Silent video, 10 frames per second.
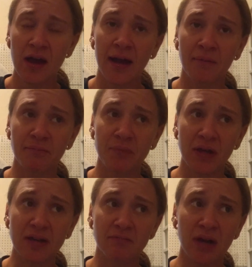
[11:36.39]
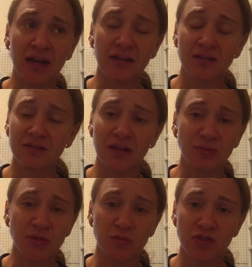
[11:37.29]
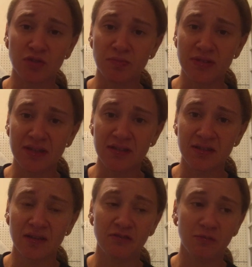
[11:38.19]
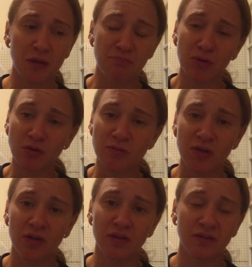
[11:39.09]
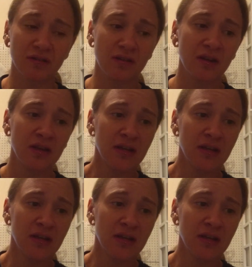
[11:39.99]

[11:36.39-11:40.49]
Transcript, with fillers: Um, but my nipples were super sensitive and my boobs hurt, and